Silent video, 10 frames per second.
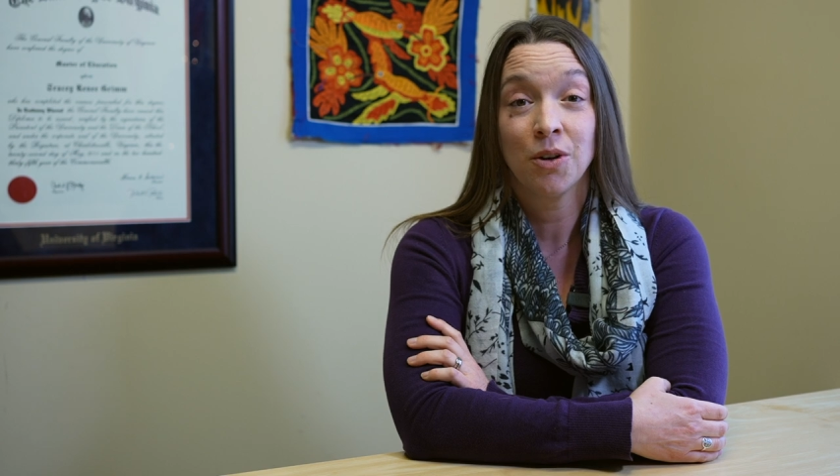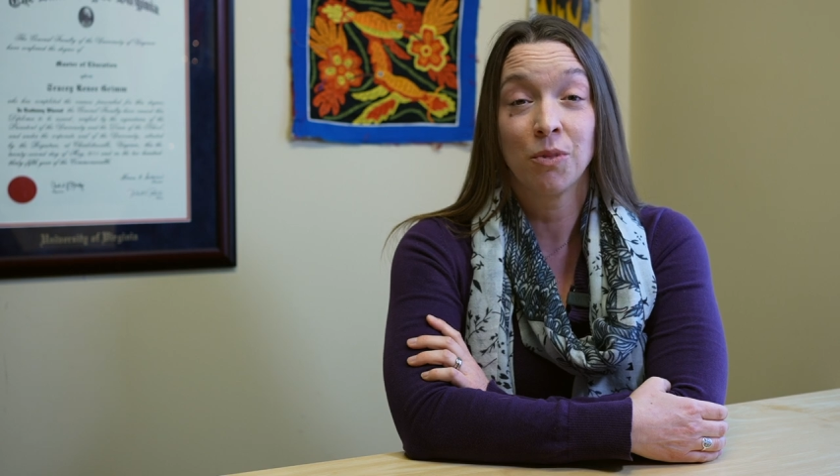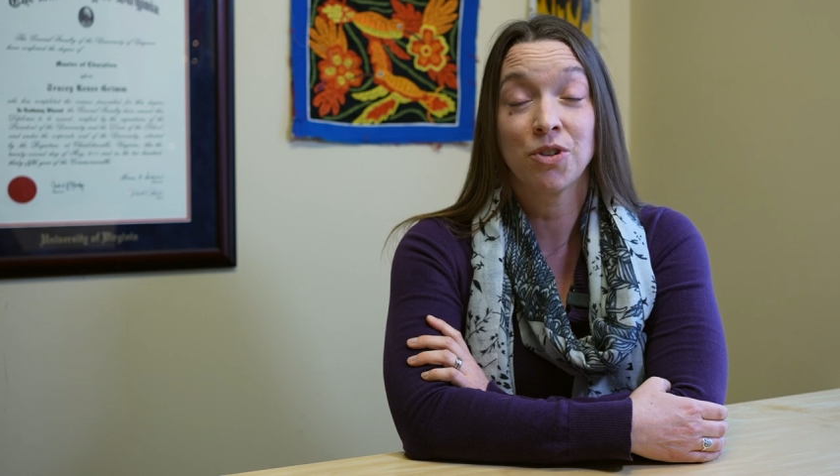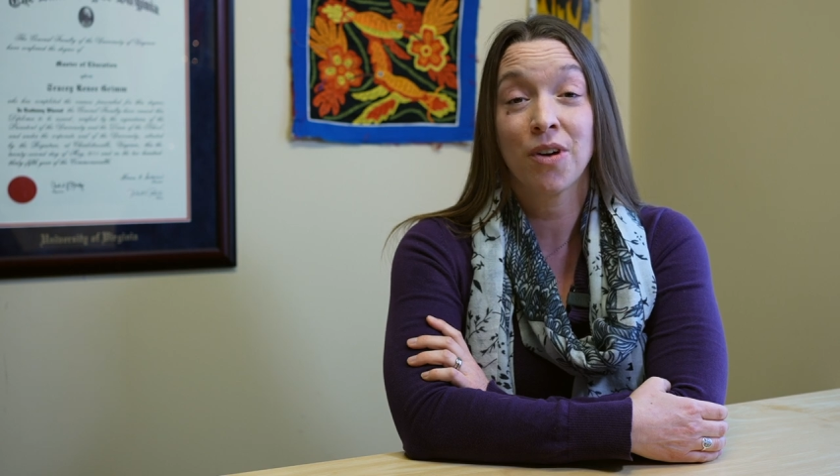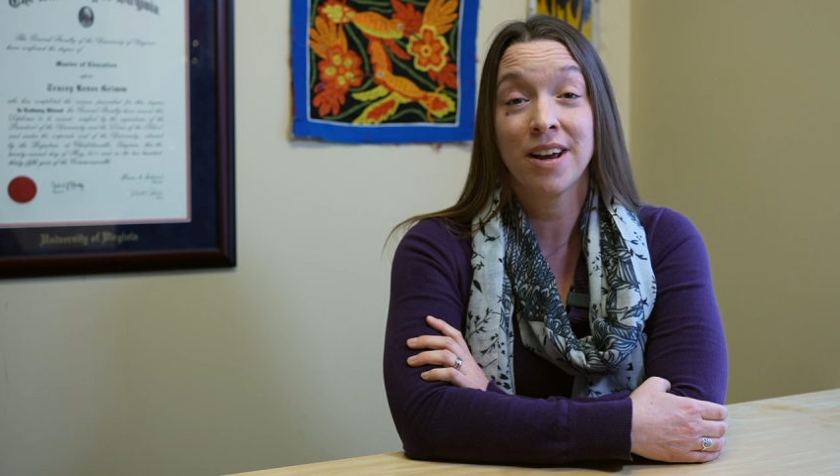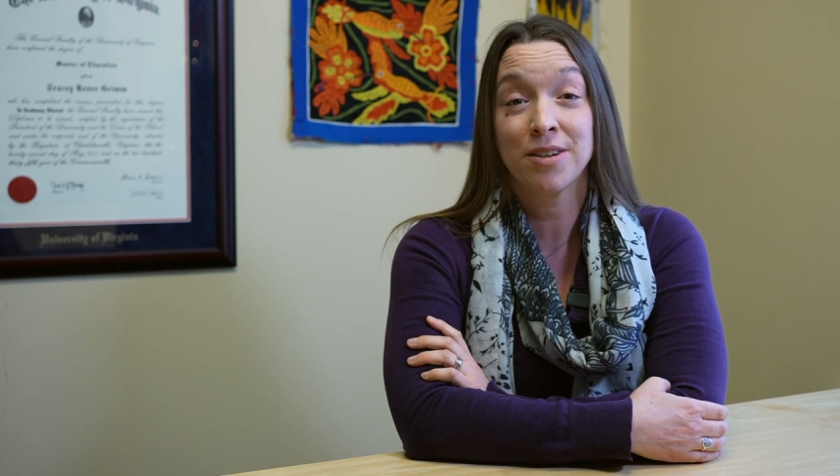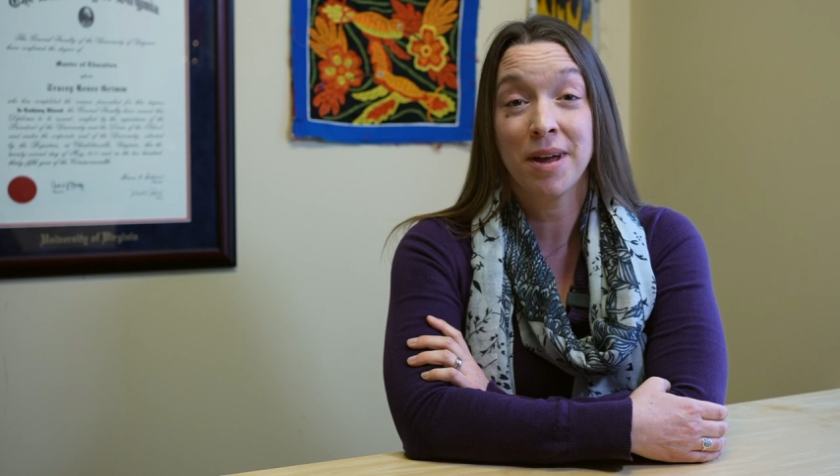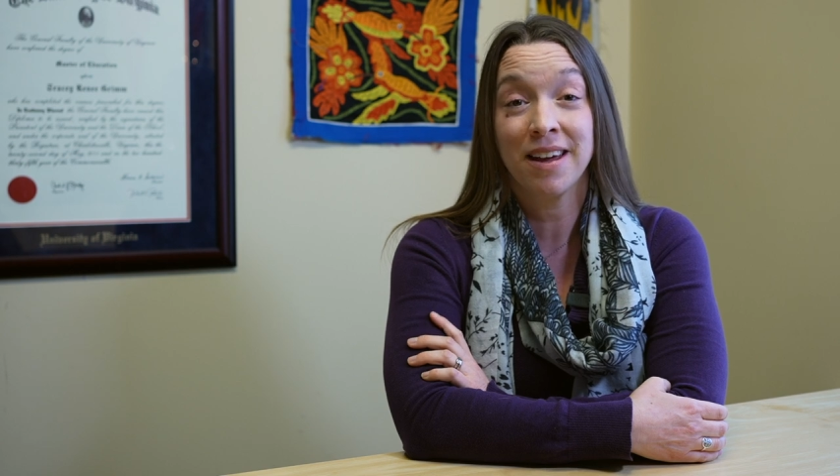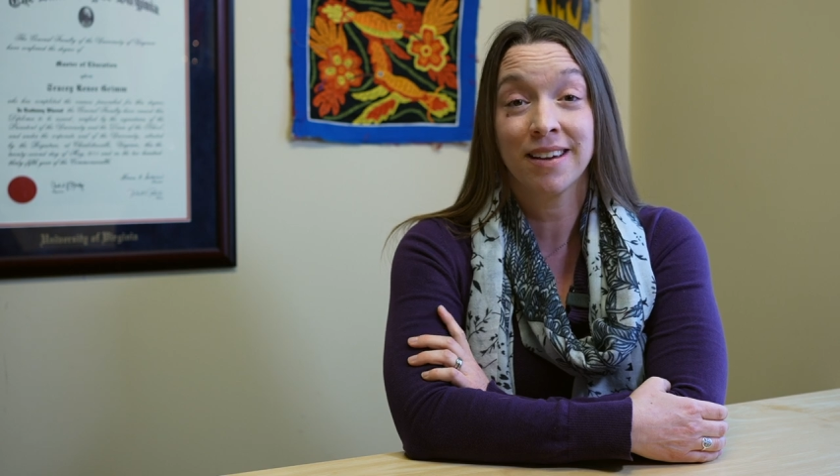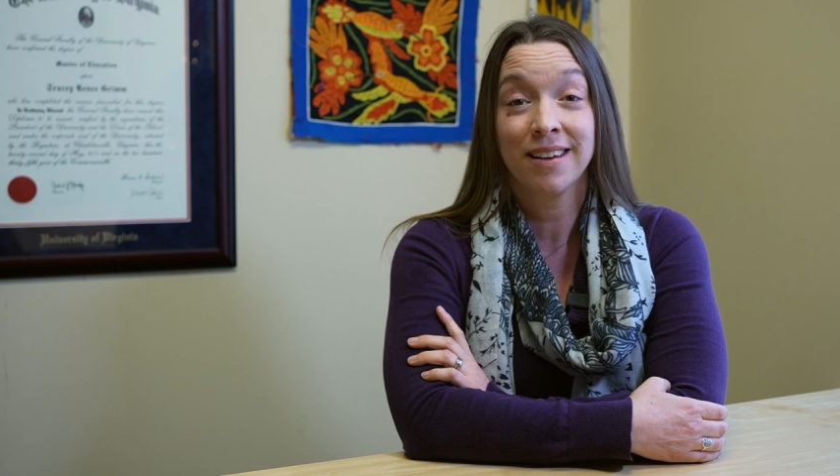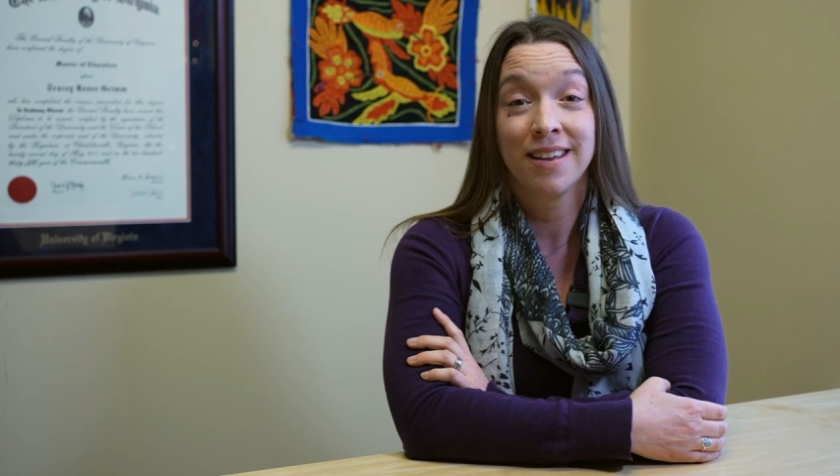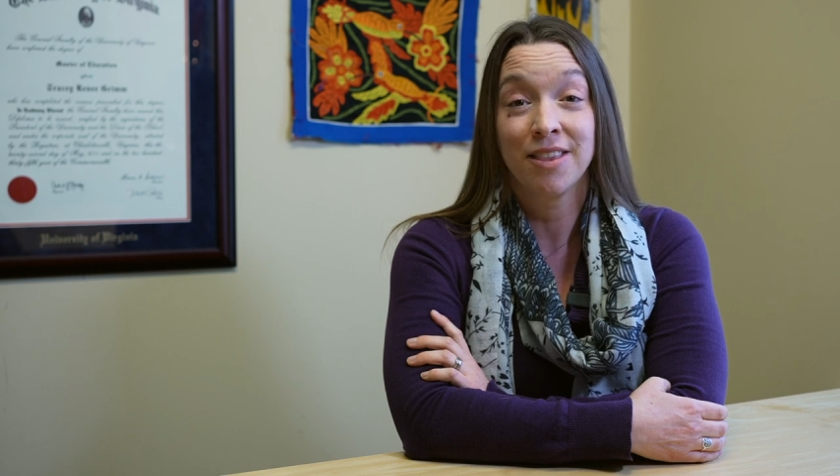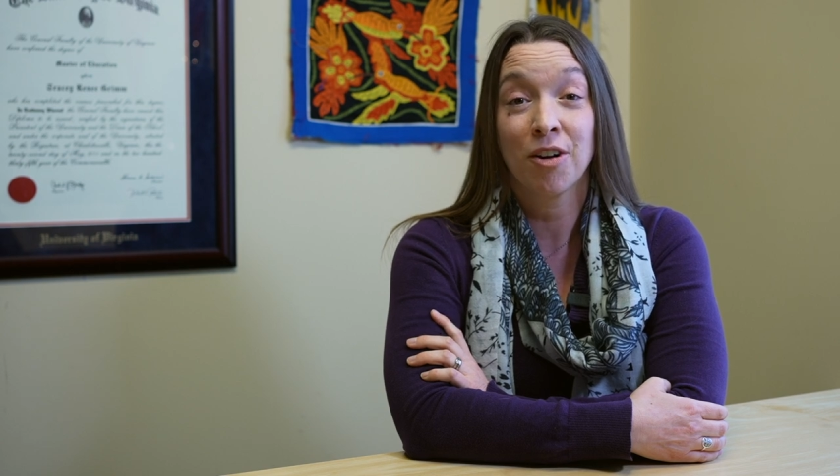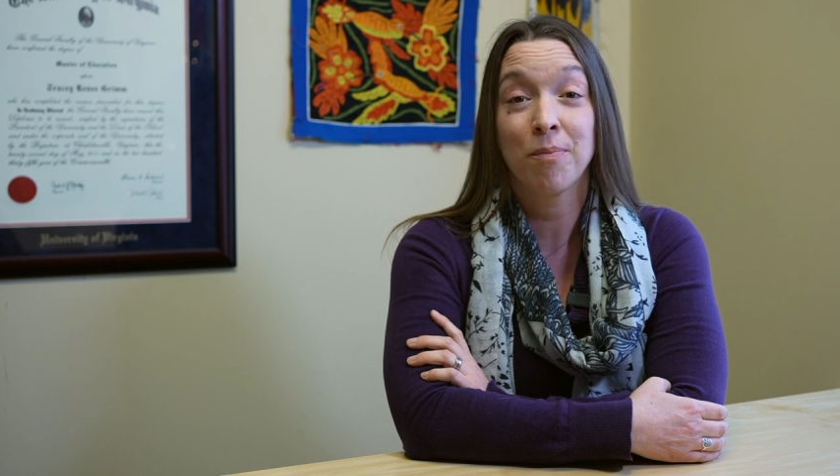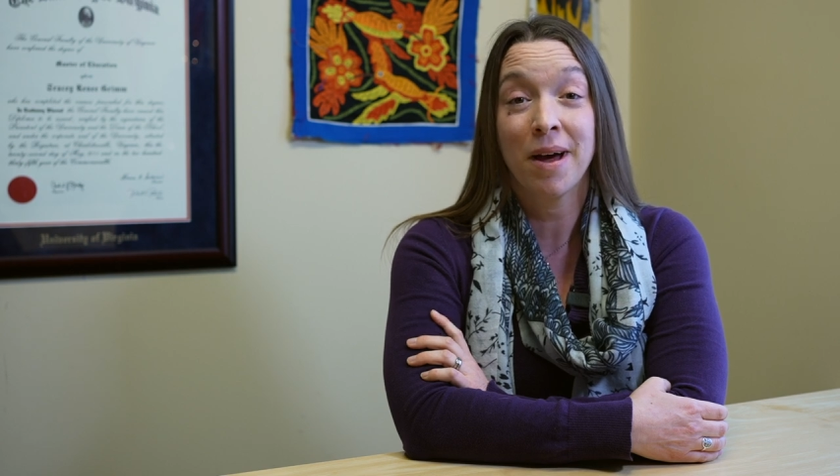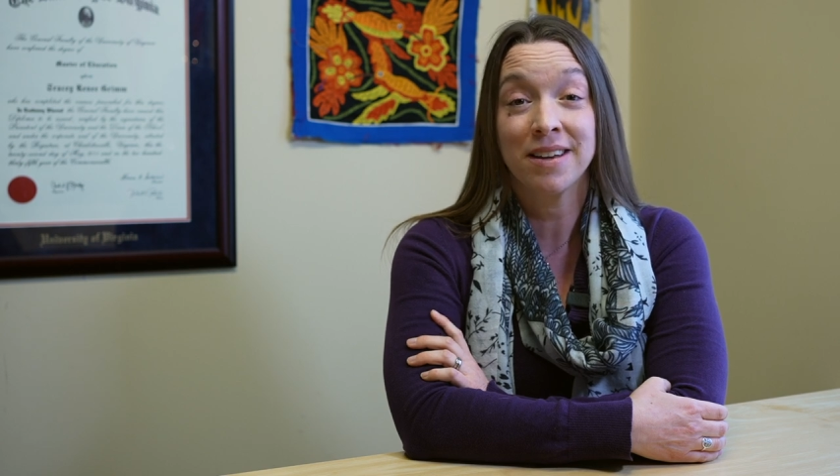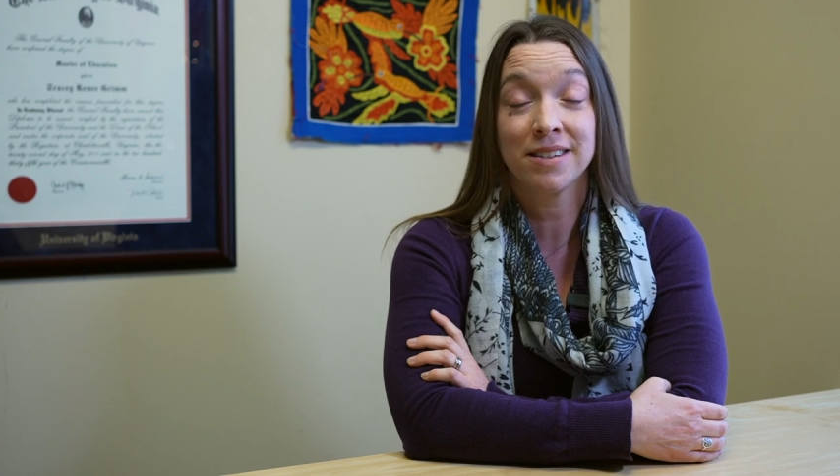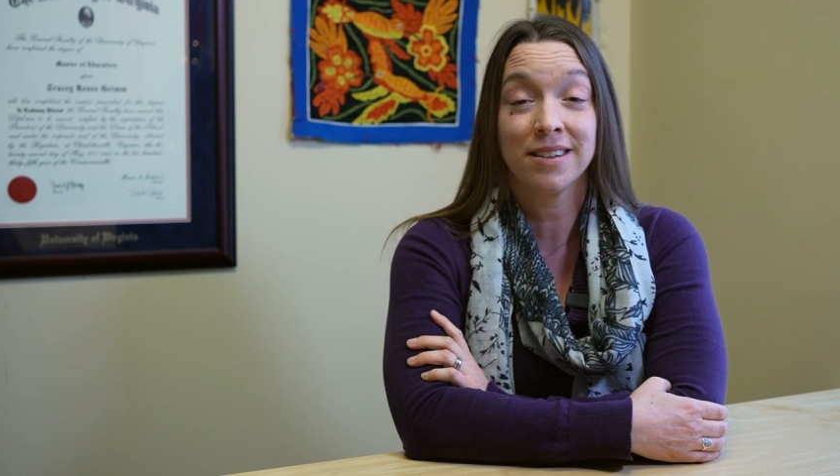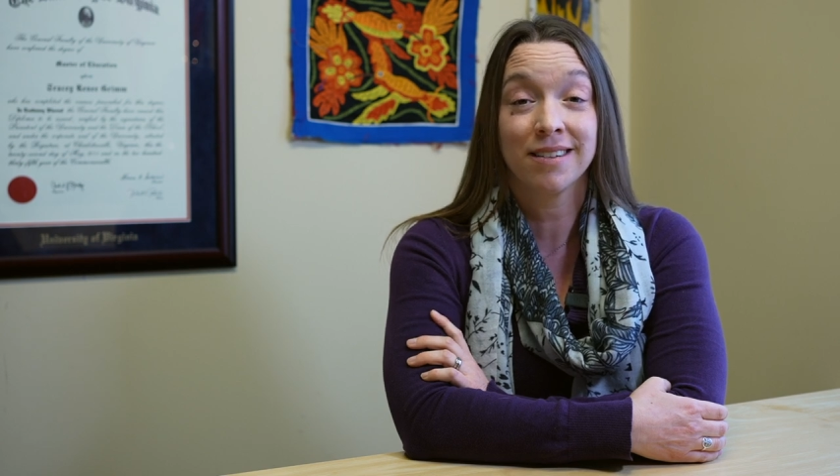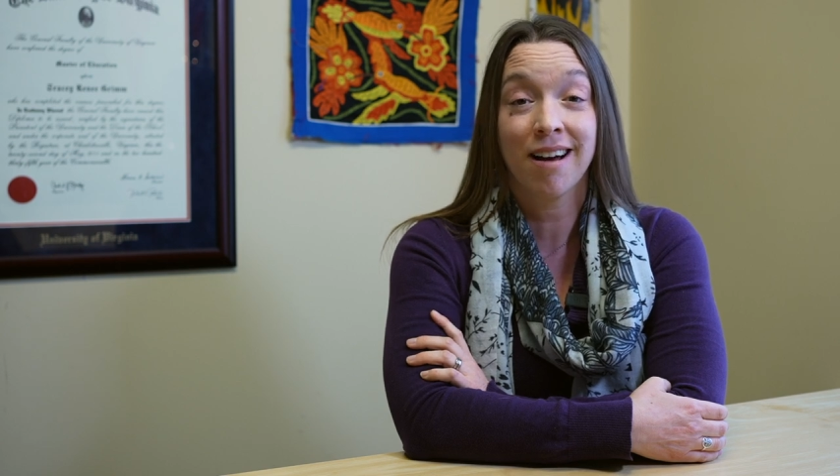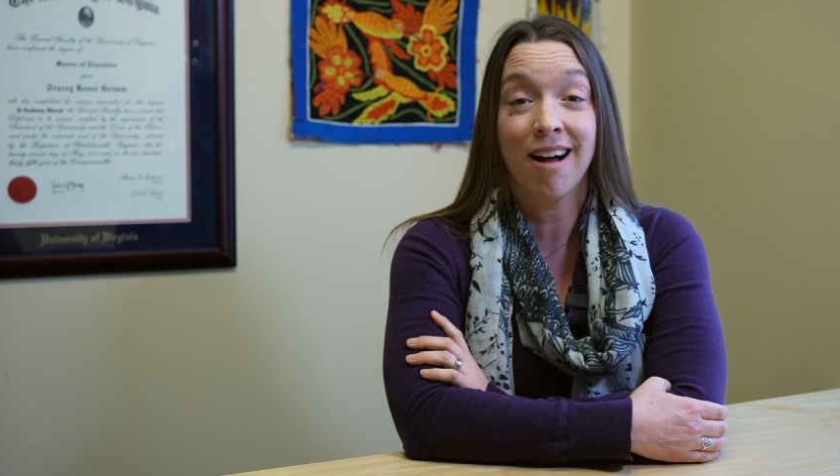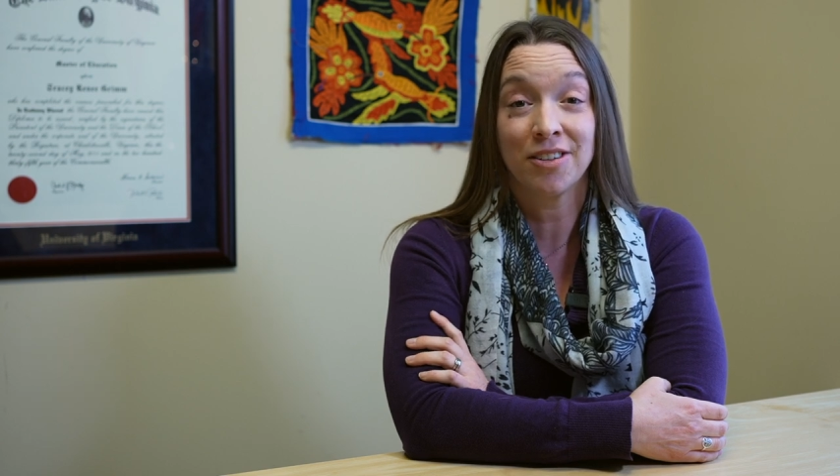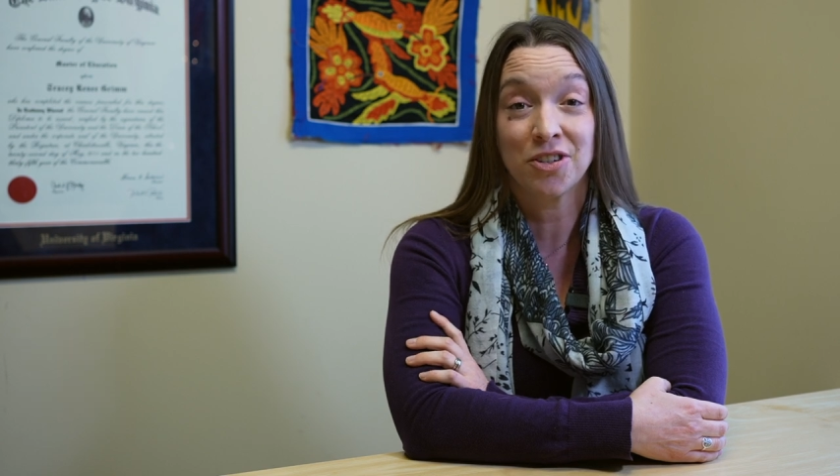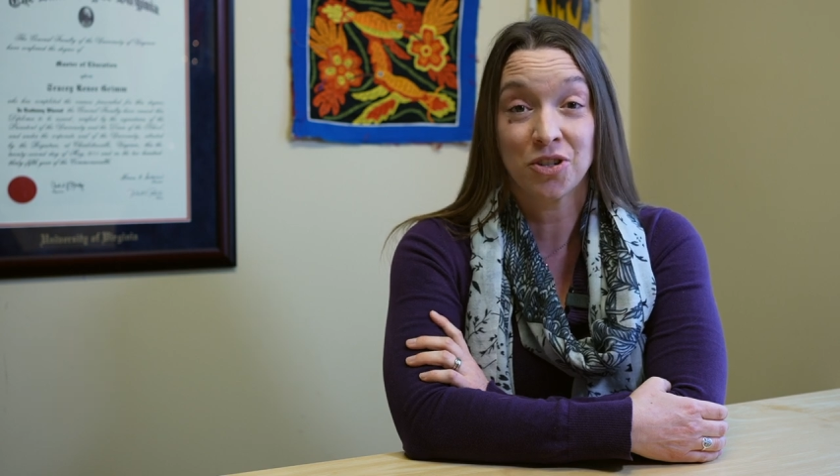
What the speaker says: when trying to make their best college